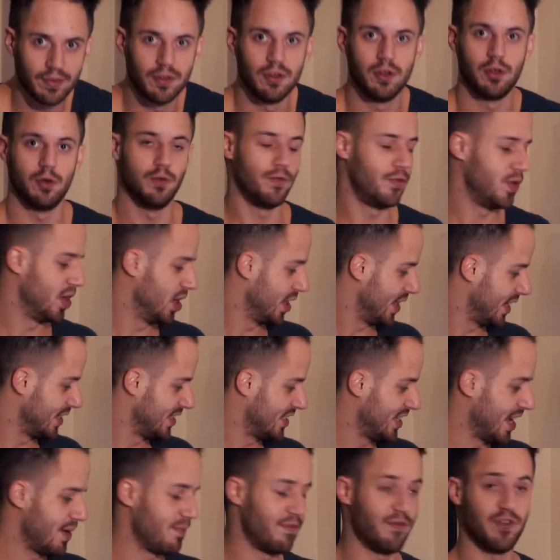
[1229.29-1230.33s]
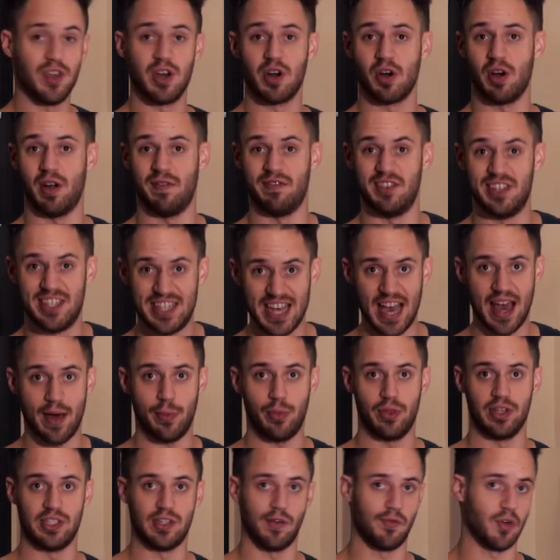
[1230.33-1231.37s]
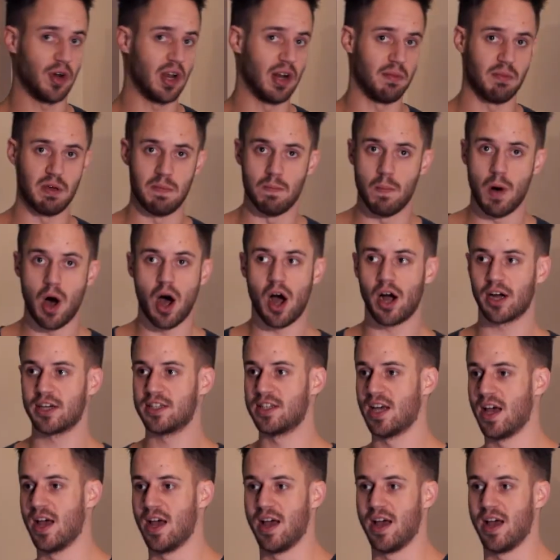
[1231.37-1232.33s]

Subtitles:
You feel that same fear of death as if you're going to be mocked,